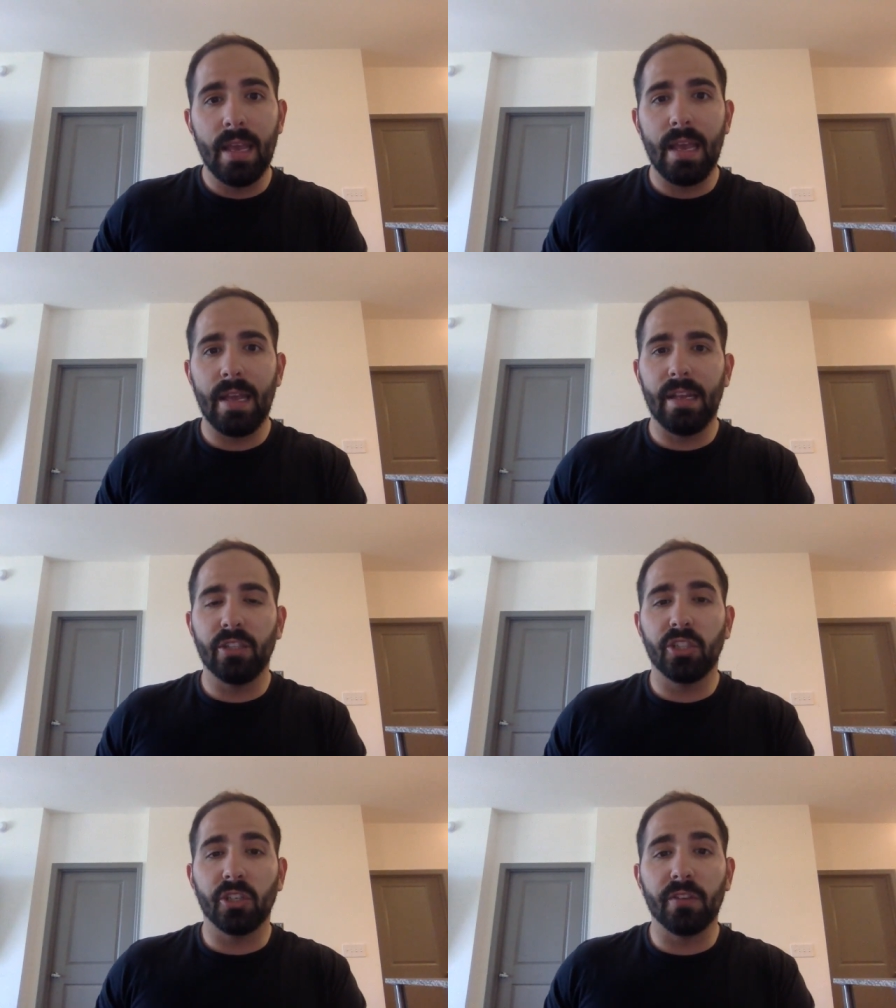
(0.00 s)
and
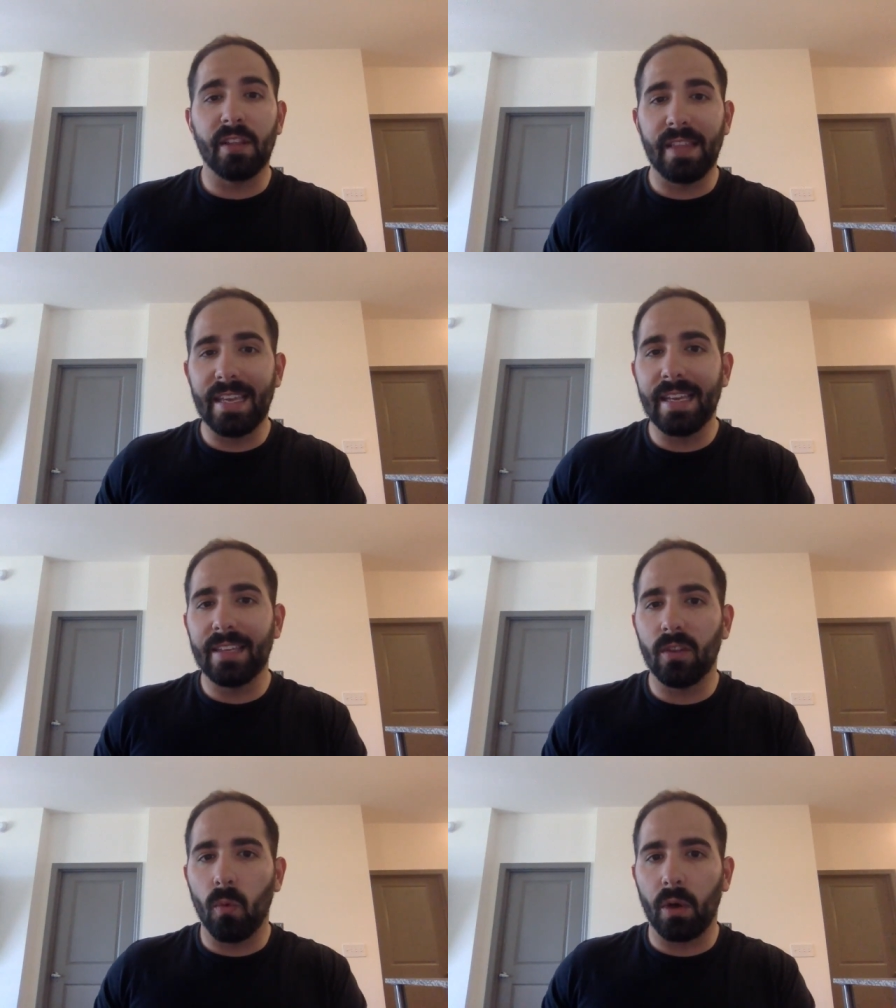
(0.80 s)
ensure that they can get
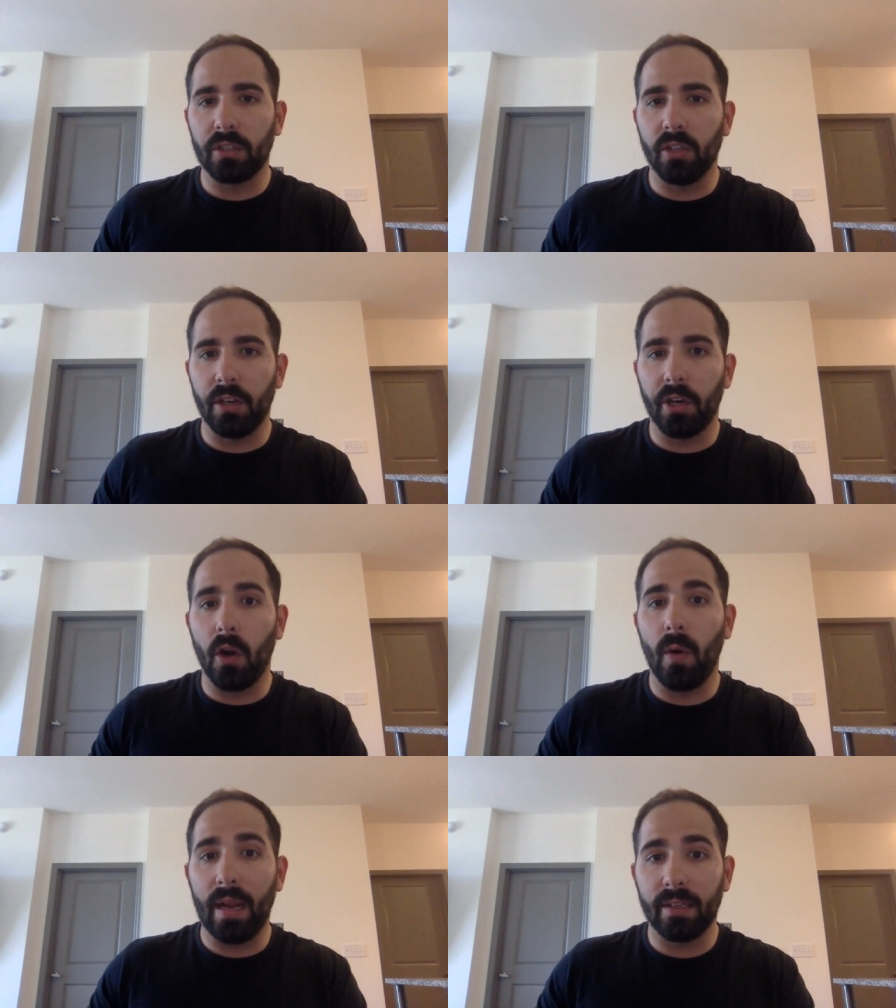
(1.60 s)
the work done
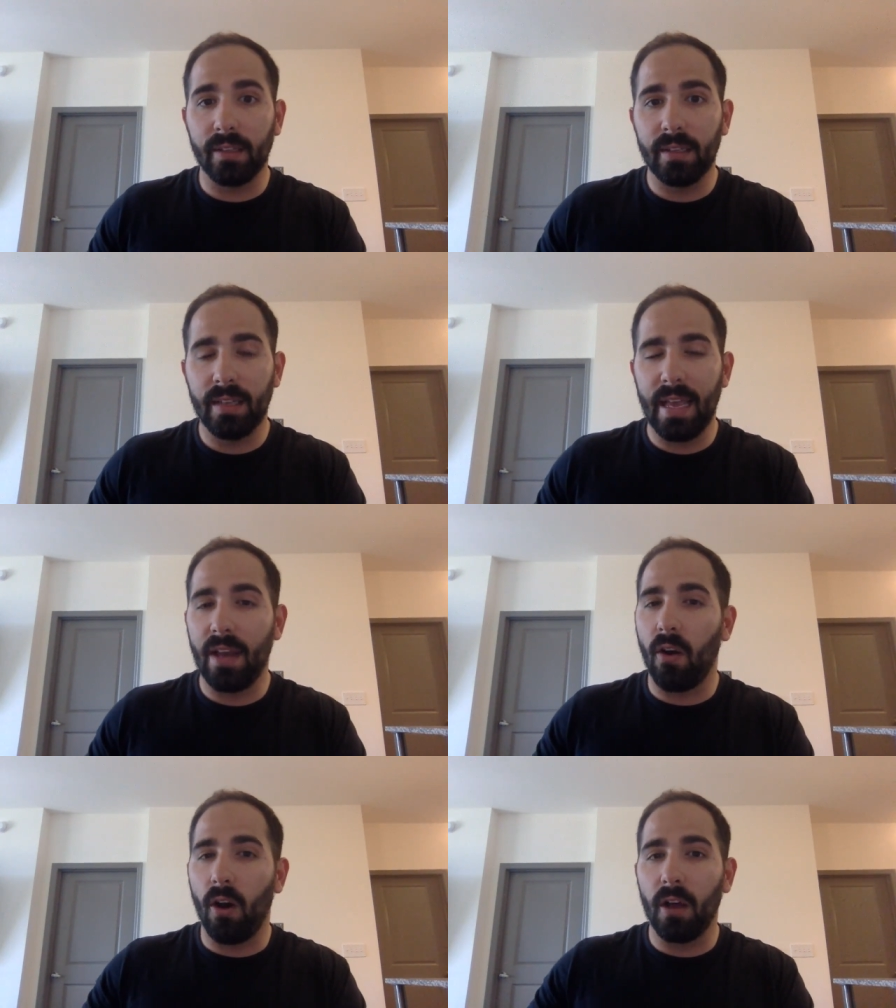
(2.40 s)
correctly and
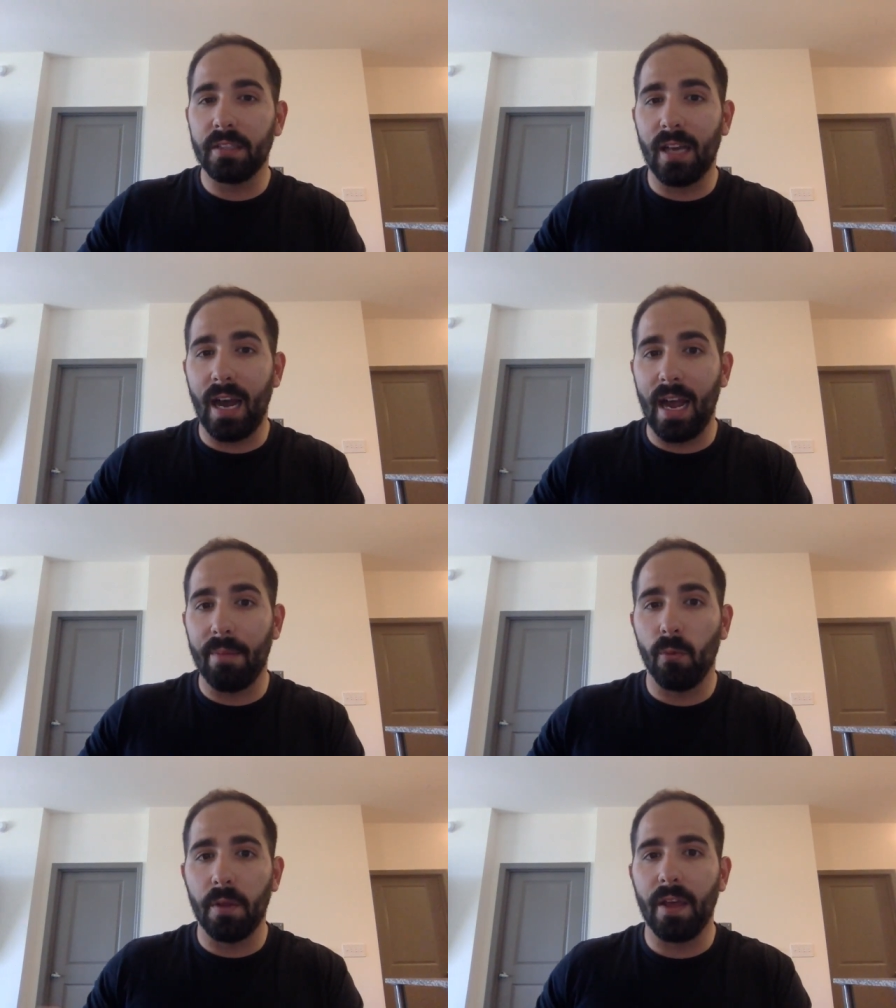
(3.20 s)
on
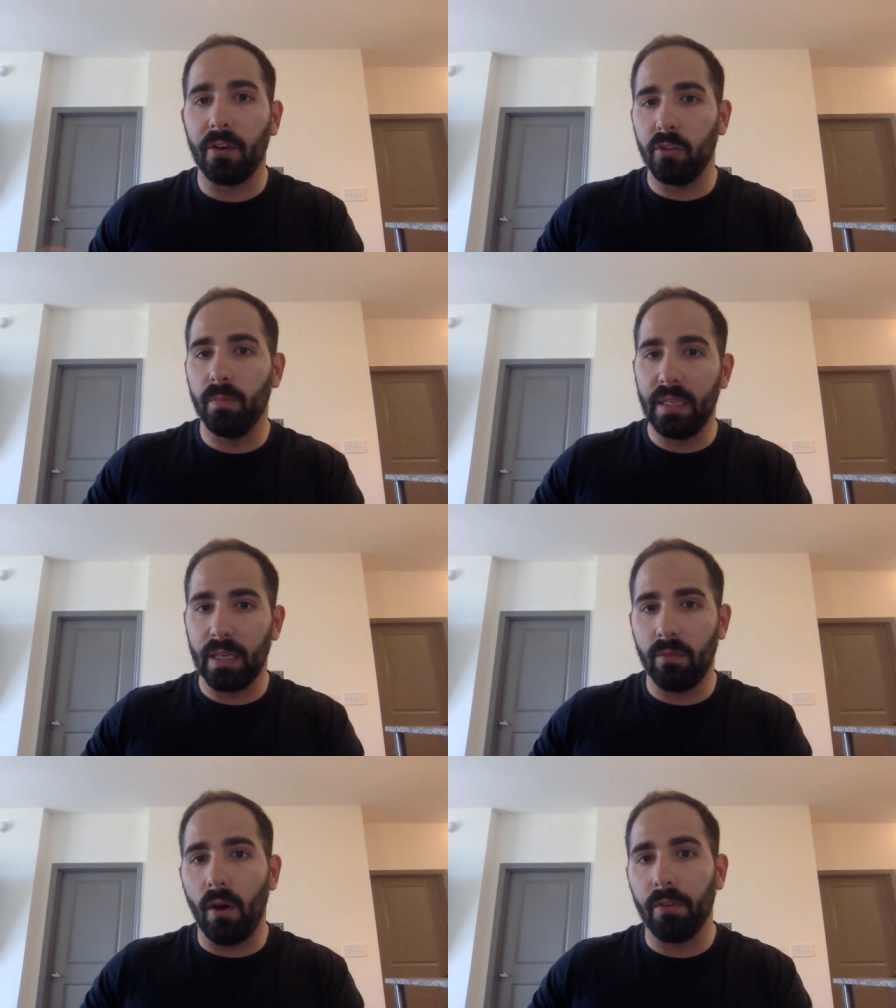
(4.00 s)
time without you being
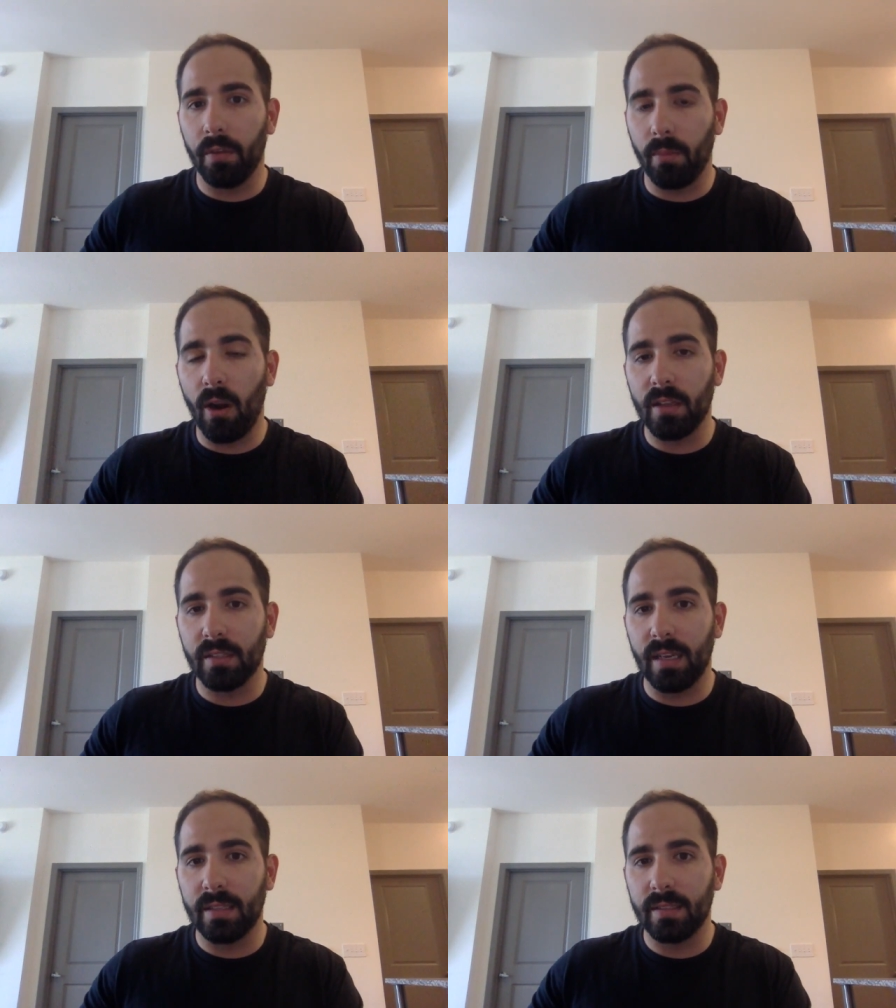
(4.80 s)
involved in the
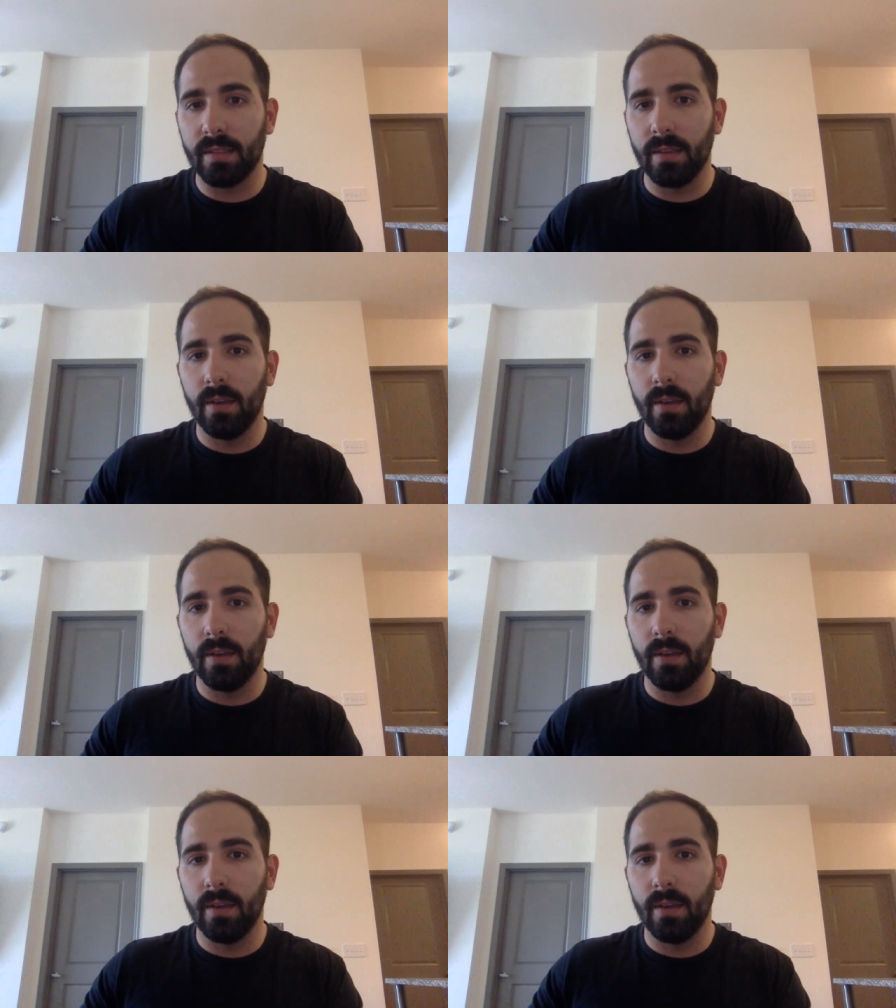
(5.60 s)
process.